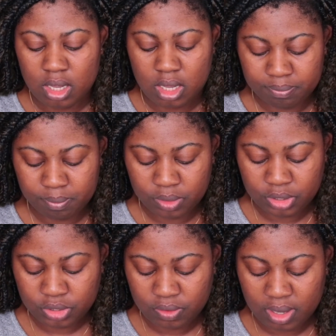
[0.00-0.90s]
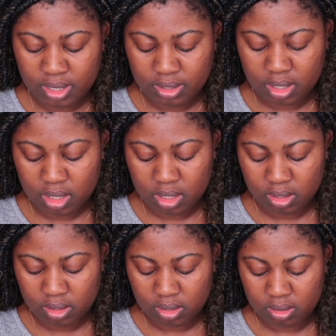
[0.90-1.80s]
Moisturizer.
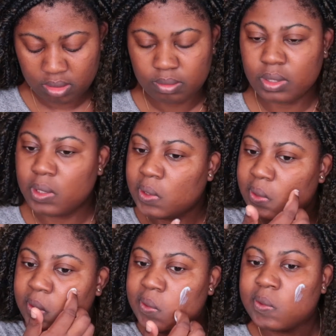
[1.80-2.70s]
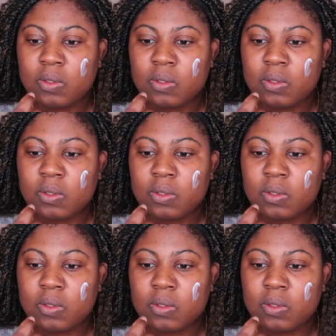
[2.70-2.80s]
I'm going to use a